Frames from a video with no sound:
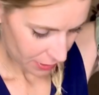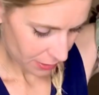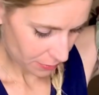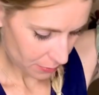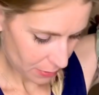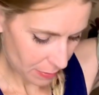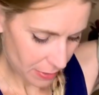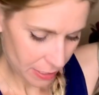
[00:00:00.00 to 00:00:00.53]

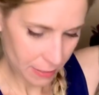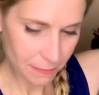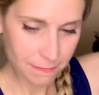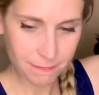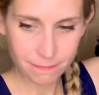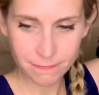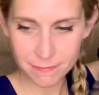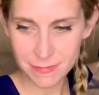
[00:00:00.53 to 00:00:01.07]
The ribbon
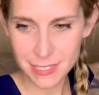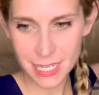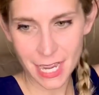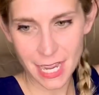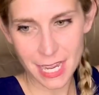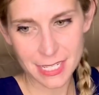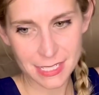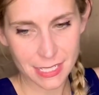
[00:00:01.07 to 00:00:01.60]

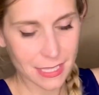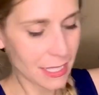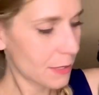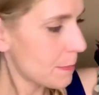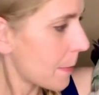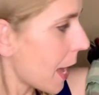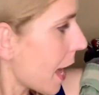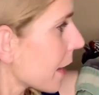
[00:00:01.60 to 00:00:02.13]
ties at
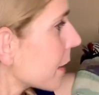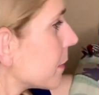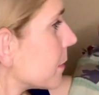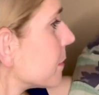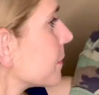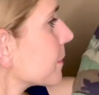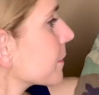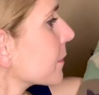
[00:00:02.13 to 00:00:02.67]
the
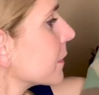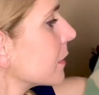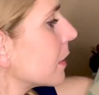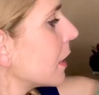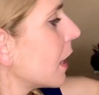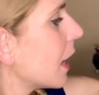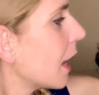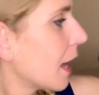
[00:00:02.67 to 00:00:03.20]
bottom.
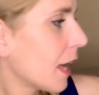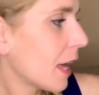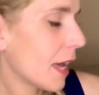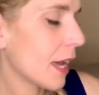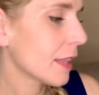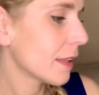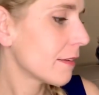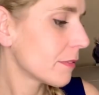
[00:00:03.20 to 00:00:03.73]

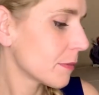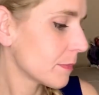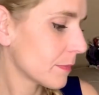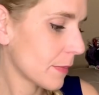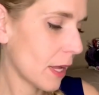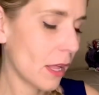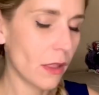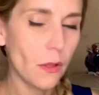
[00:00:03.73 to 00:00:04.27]
I love
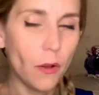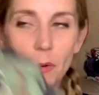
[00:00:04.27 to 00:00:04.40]
them. I'll